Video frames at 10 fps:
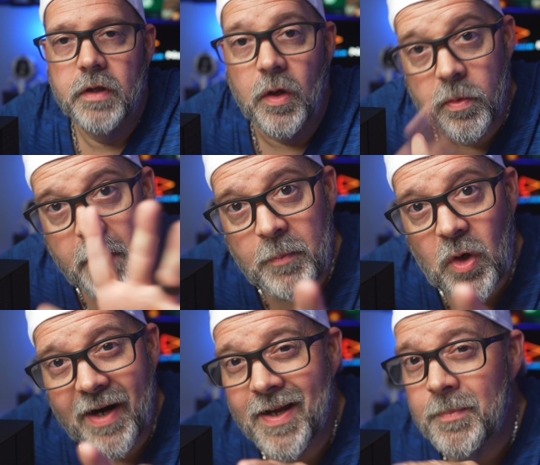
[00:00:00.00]
Now
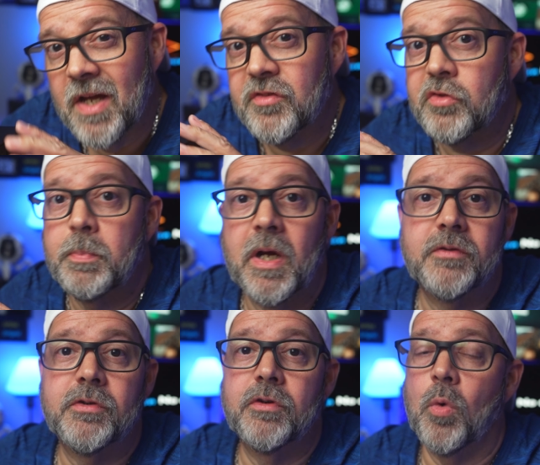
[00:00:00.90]
remember, I am not
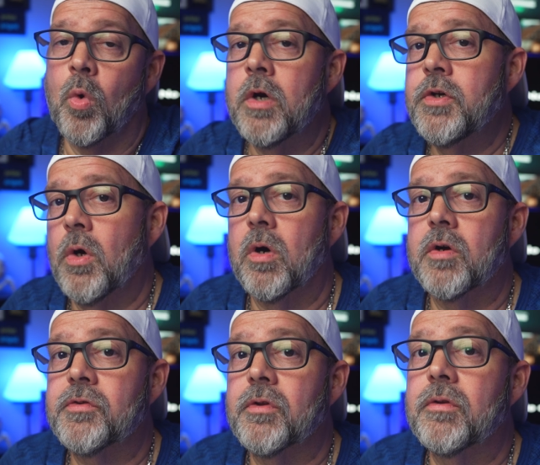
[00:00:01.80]
sponsored or
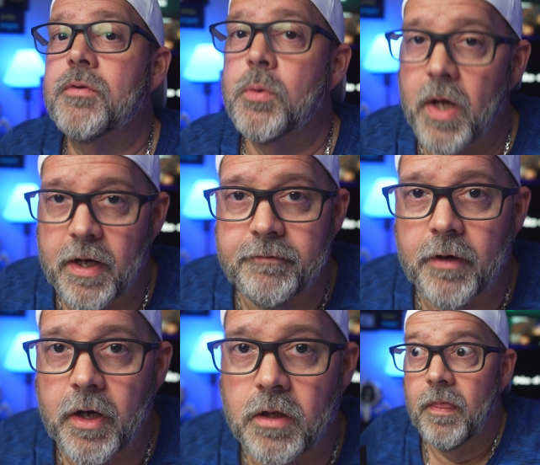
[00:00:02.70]
endorsed through Edifier.